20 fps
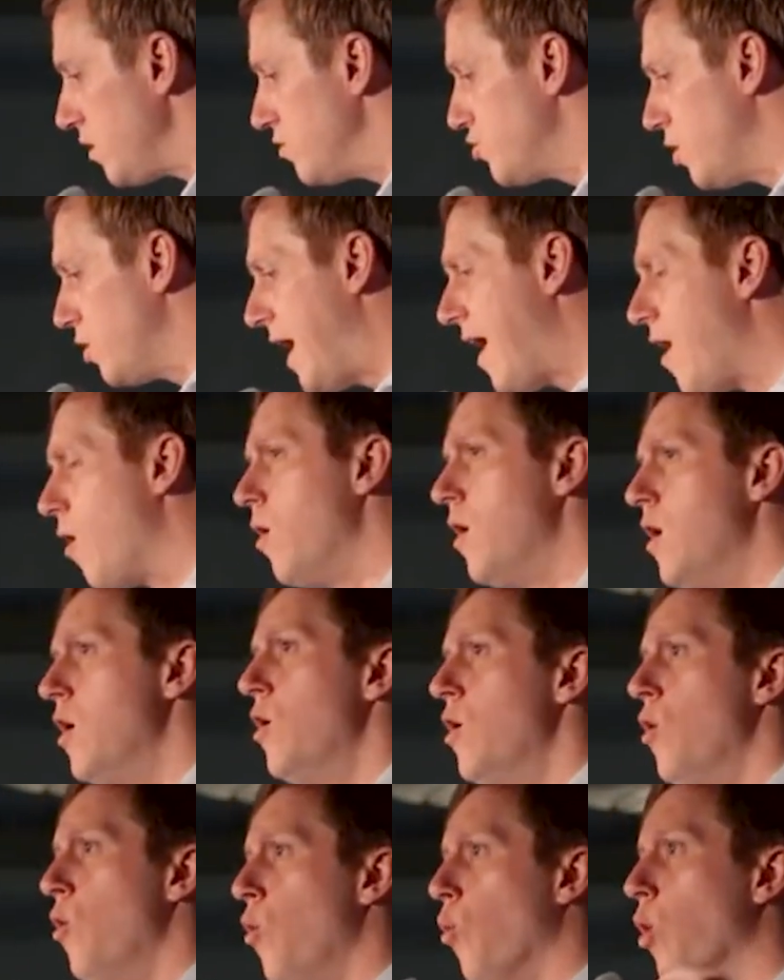So now,
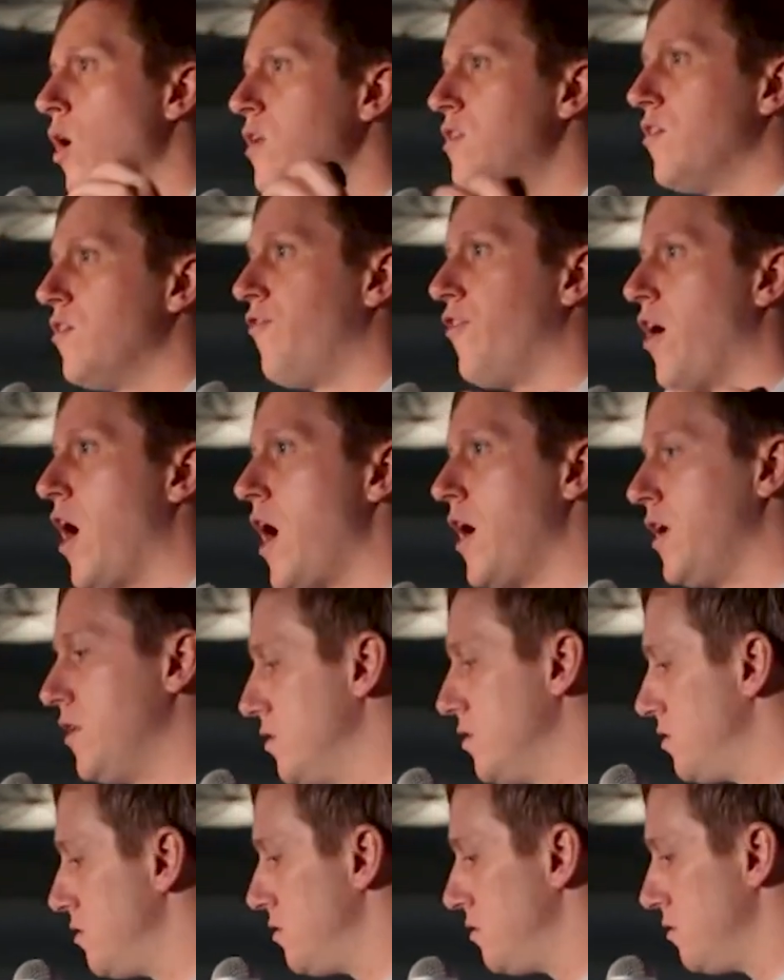what
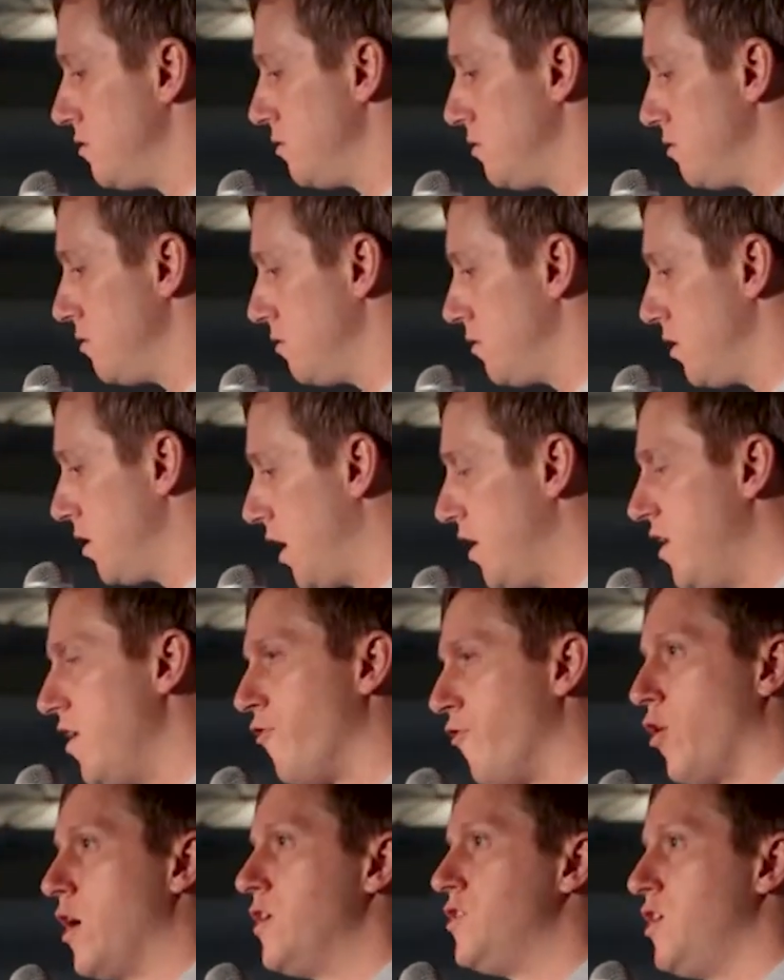defines and
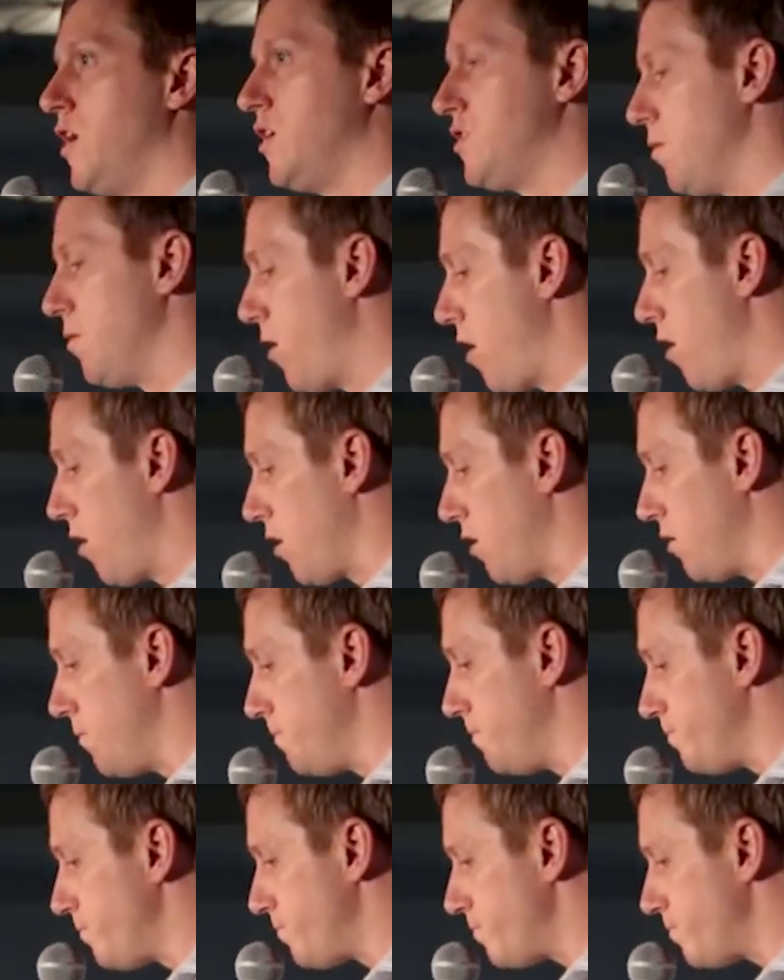differentiates America?